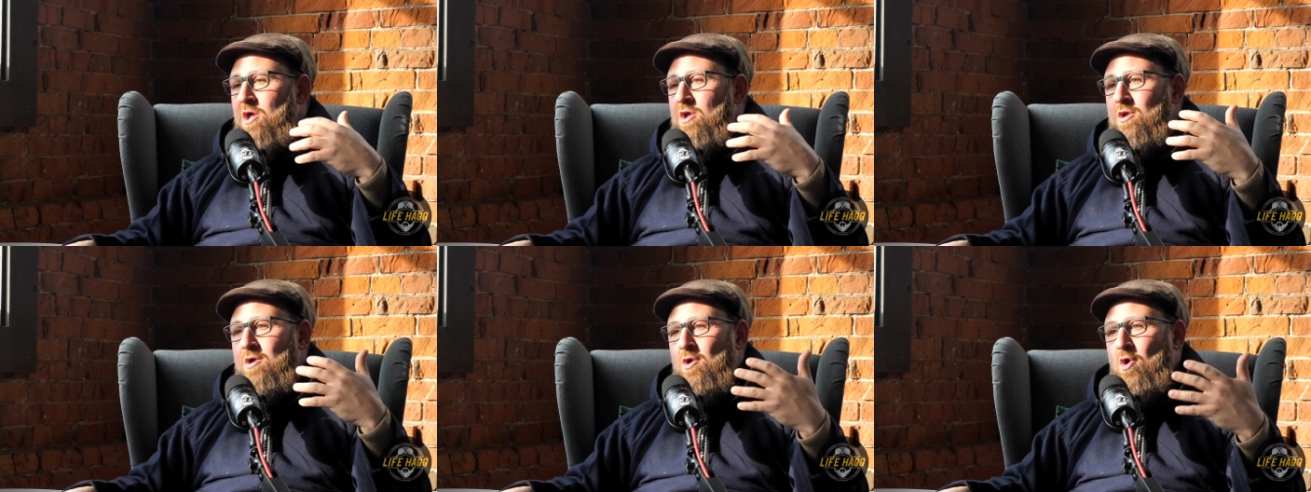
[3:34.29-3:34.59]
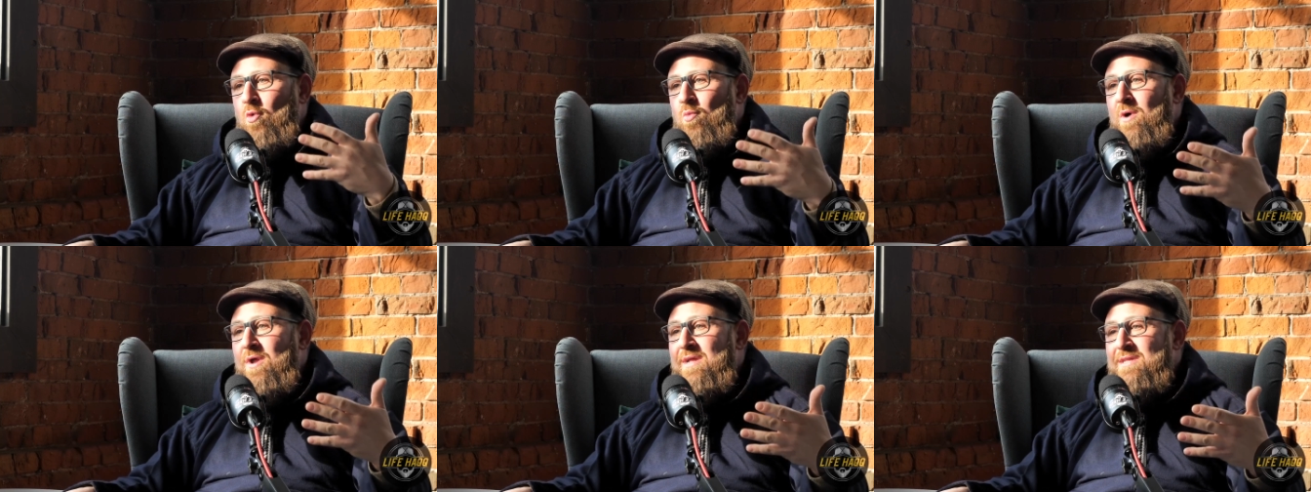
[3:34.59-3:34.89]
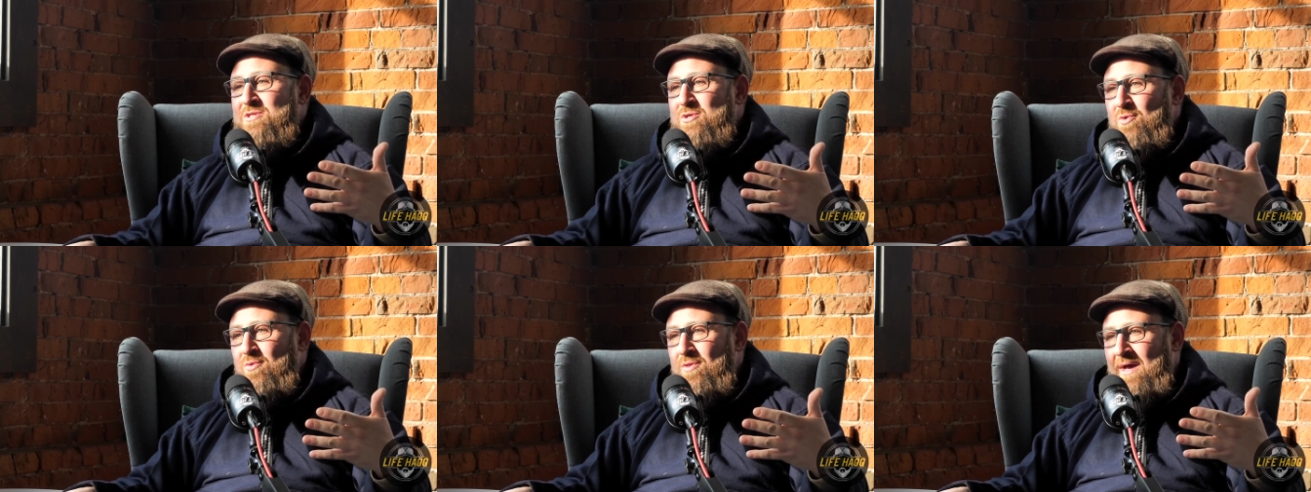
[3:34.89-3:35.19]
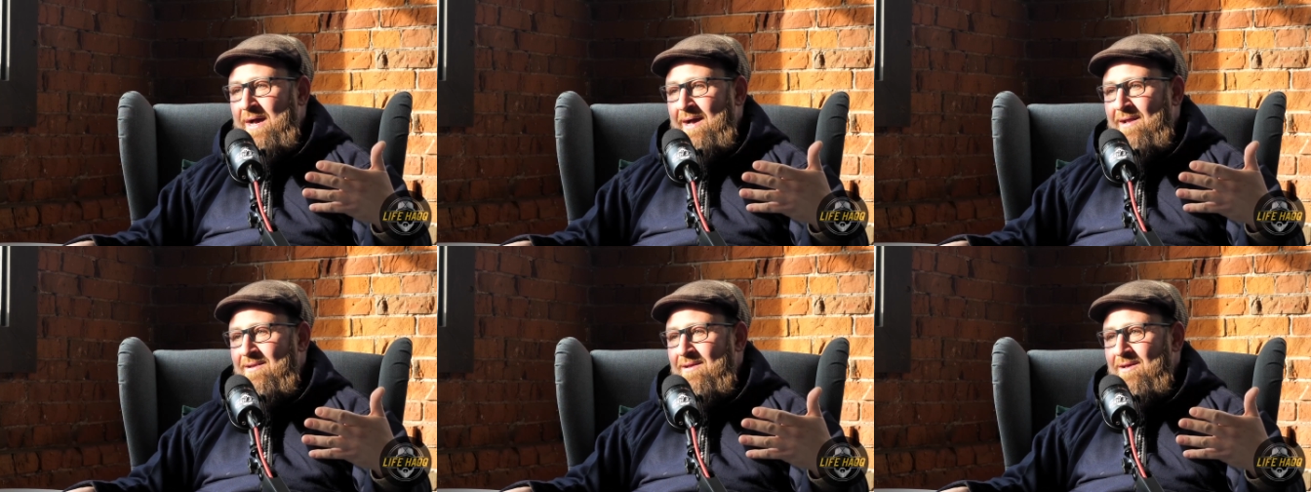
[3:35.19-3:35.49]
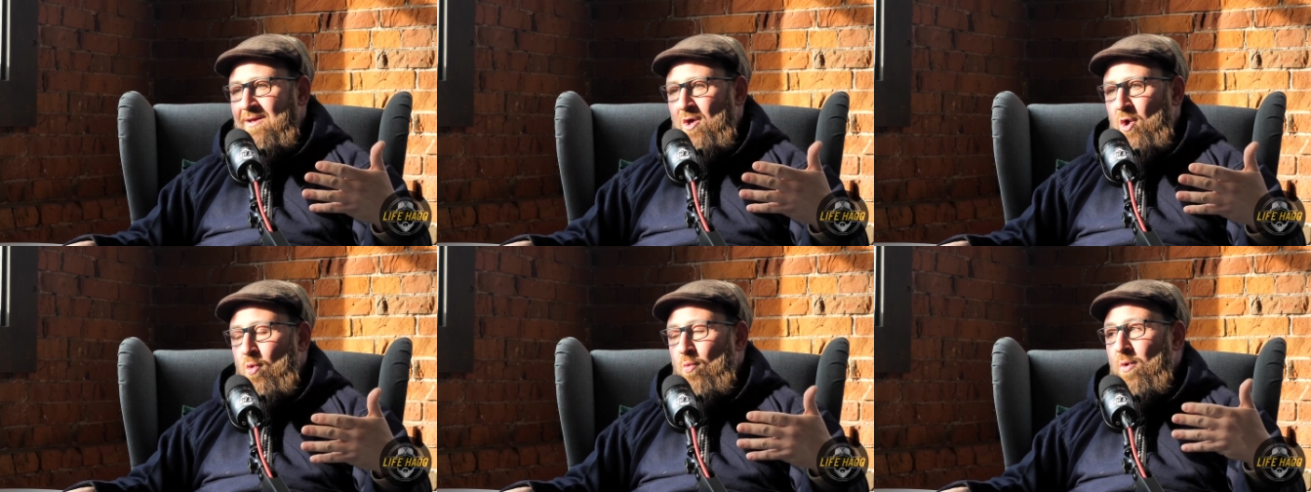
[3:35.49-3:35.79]
You don't want to do that
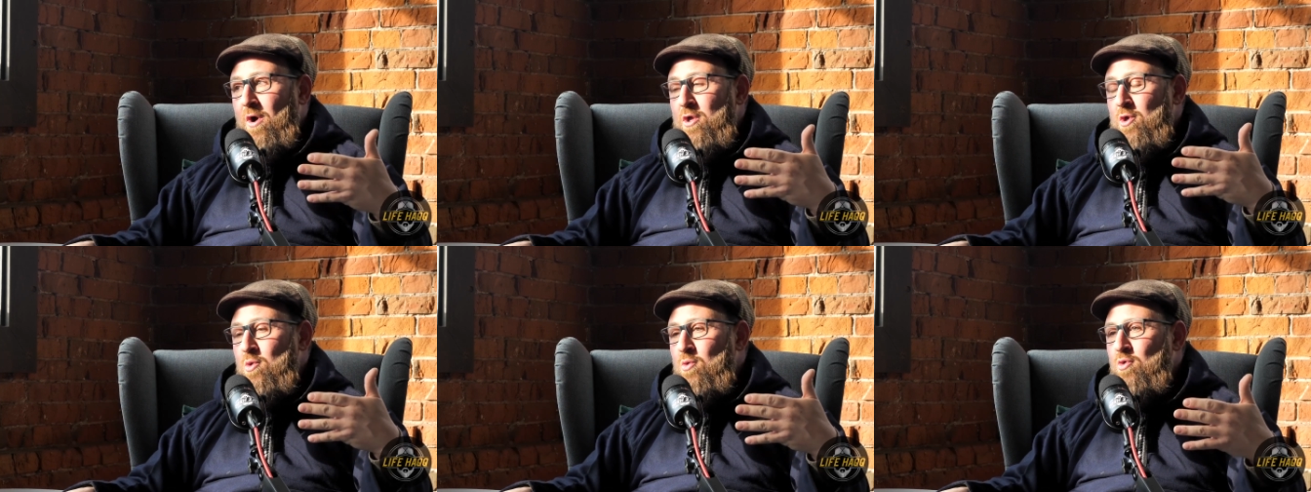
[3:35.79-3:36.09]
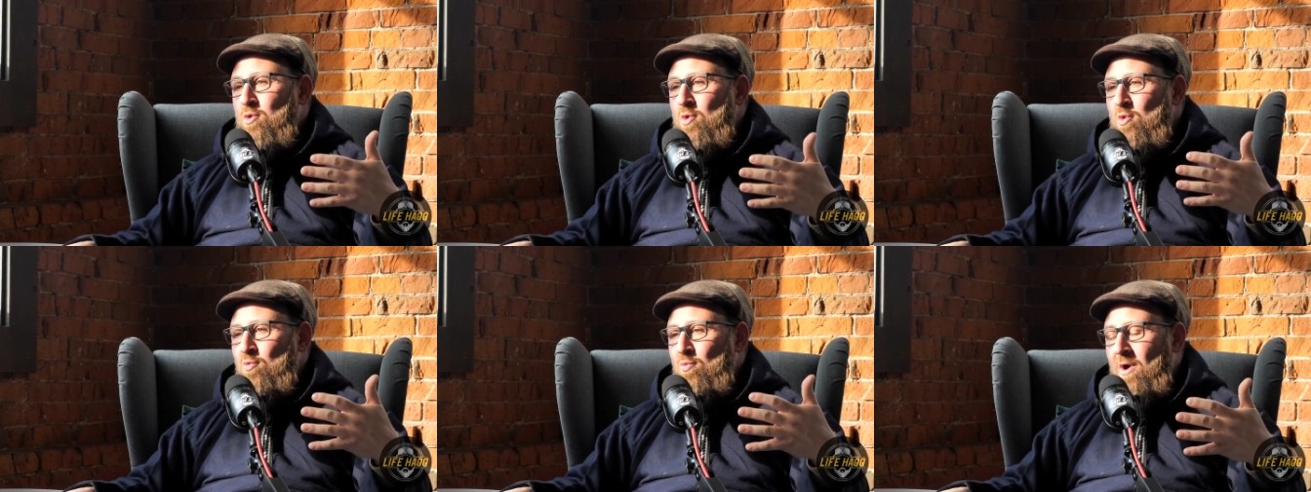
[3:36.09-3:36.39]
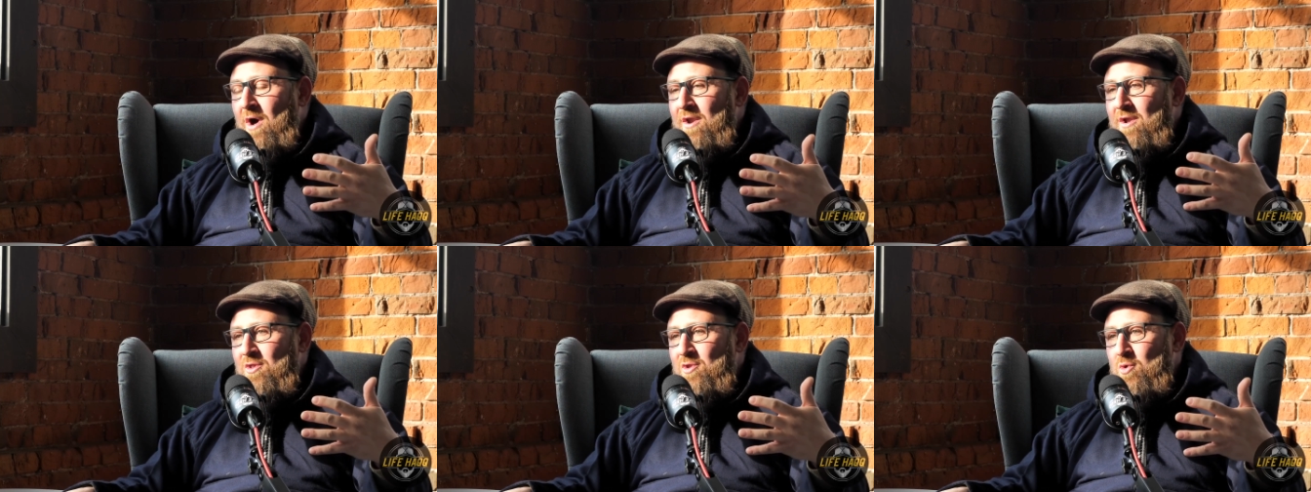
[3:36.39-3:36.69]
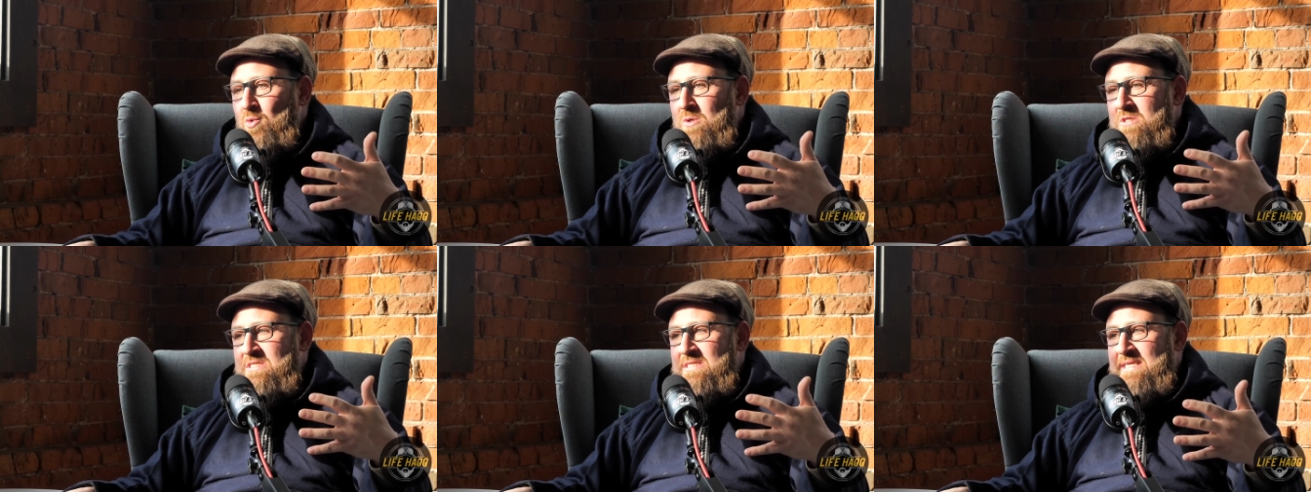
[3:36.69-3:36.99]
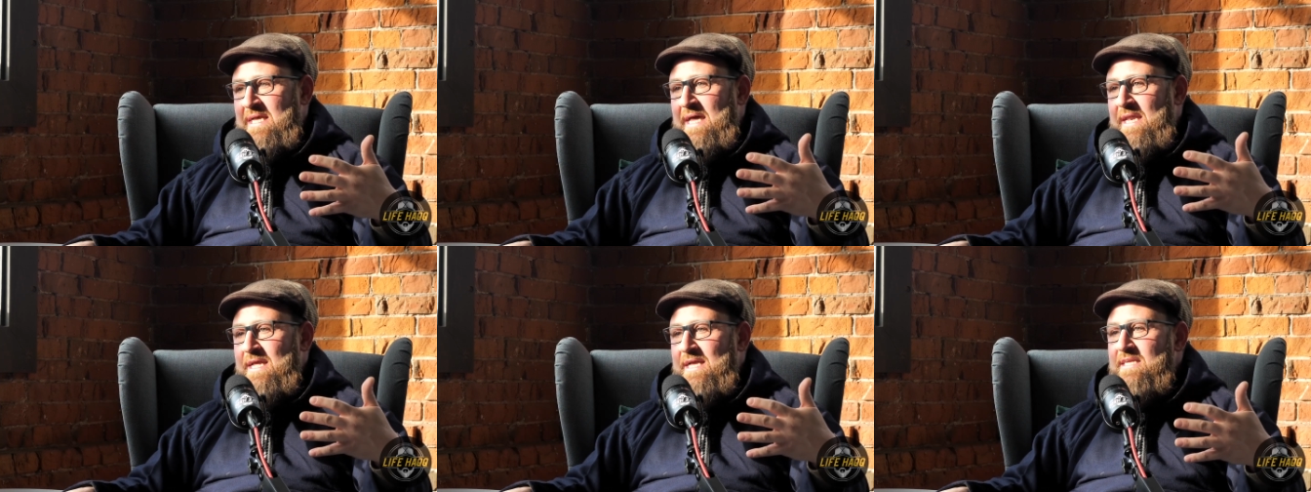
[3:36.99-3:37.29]
what you do want to do
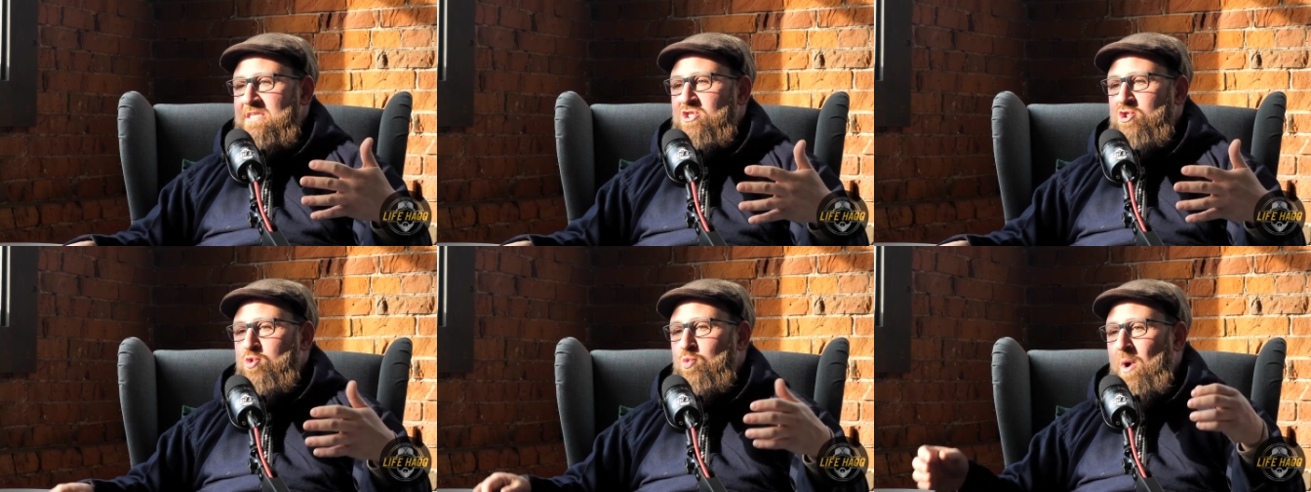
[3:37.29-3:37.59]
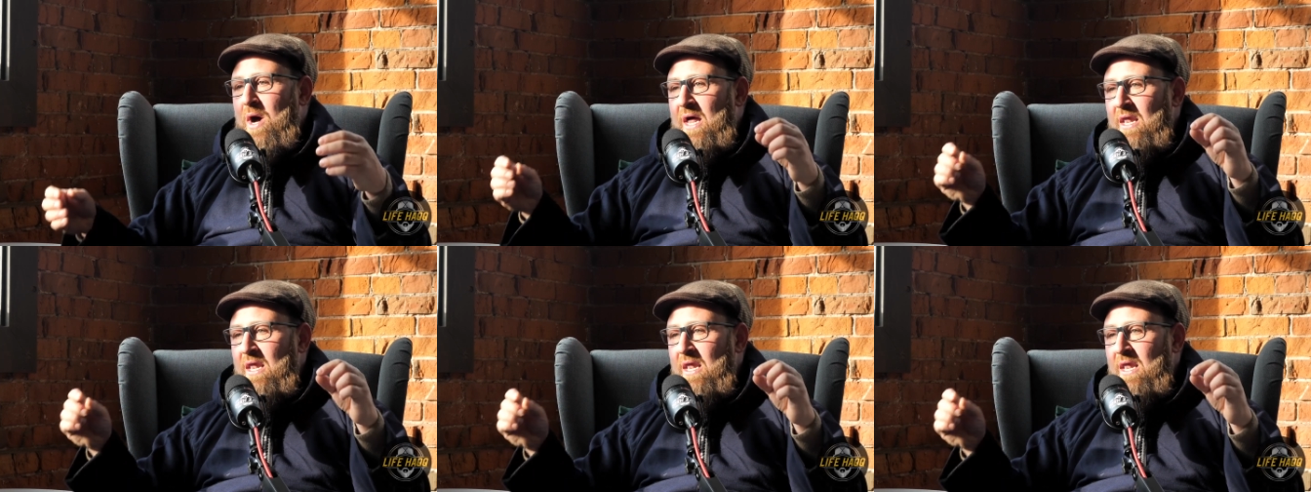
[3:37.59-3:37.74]
instead is to